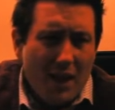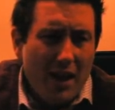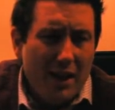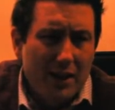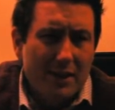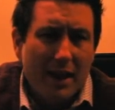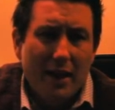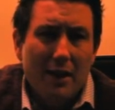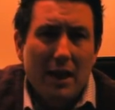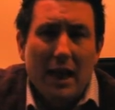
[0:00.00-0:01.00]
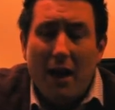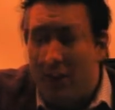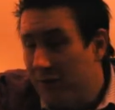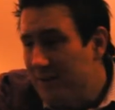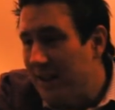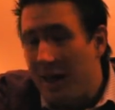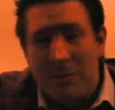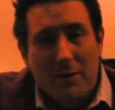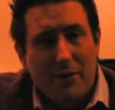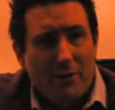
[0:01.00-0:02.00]
and uh, I honestly
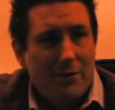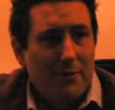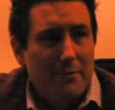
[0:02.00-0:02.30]
came here